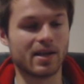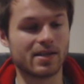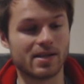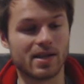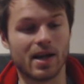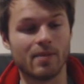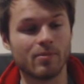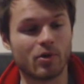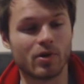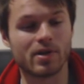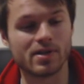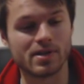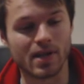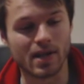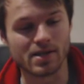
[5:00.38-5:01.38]
like I said, I'm
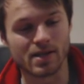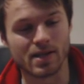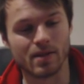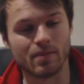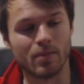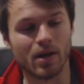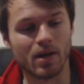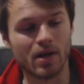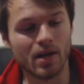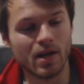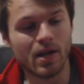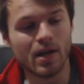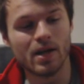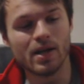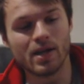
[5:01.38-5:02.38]
criticizing it, but
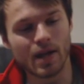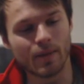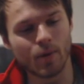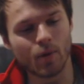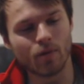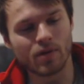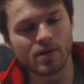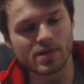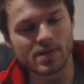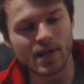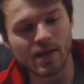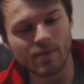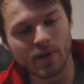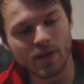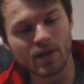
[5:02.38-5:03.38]
he came out with a
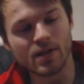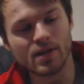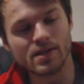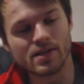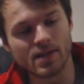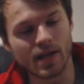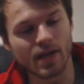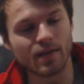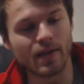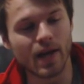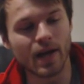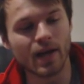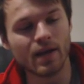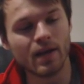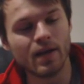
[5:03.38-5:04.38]
statement and he said
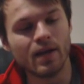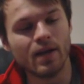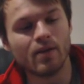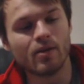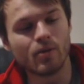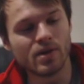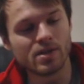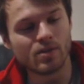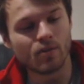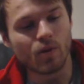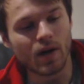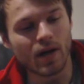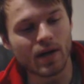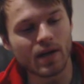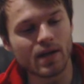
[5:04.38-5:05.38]
that the reason
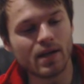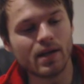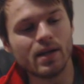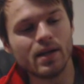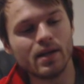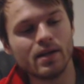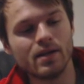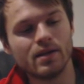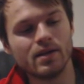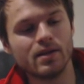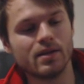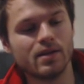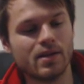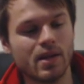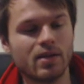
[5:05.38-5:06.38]
why he
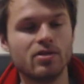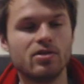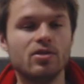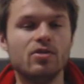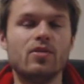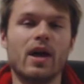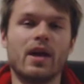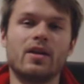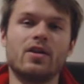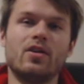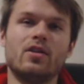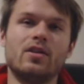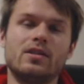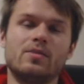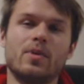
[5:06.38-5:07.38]
didn't do that
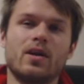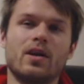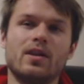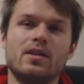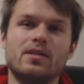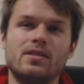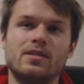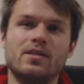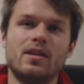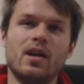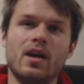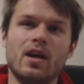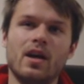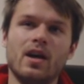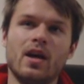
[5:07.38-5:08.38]
good is because
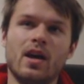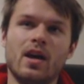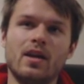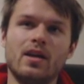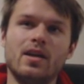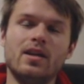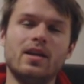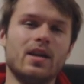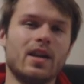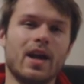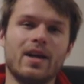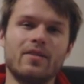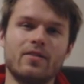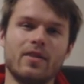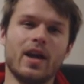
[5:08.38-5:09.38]
he didn't
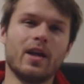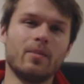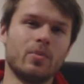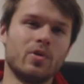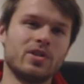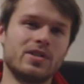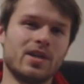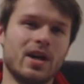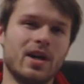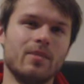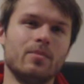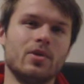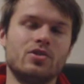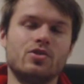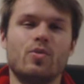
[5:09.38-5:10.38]
have ample
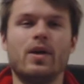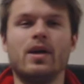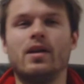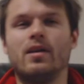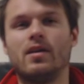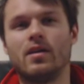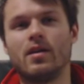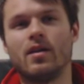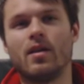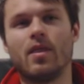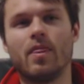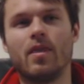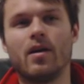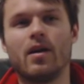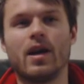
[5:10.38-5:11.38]
time between
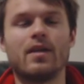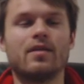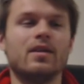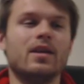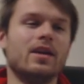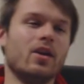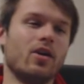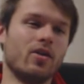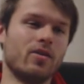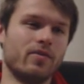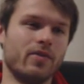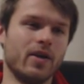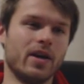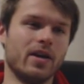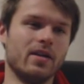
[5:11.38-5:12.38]
the Anthony Yard
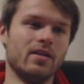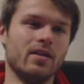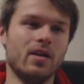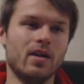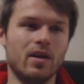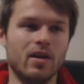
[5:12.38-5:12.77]
fight.